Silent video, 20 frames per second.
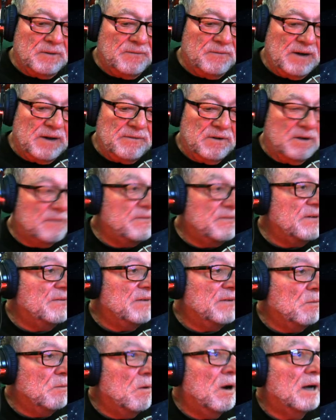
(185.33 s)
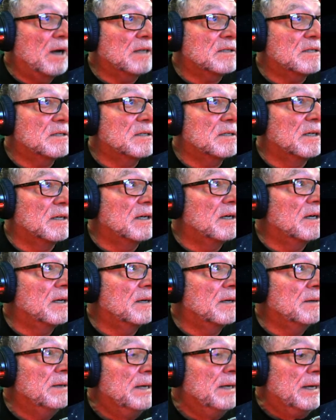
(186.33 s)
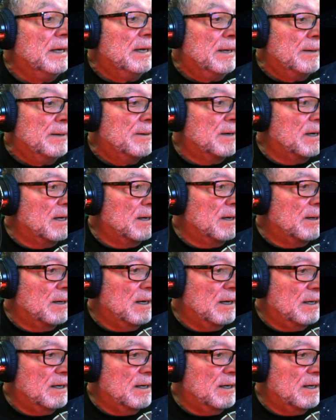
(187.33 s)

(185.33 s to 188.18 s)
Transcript: 550 watts on my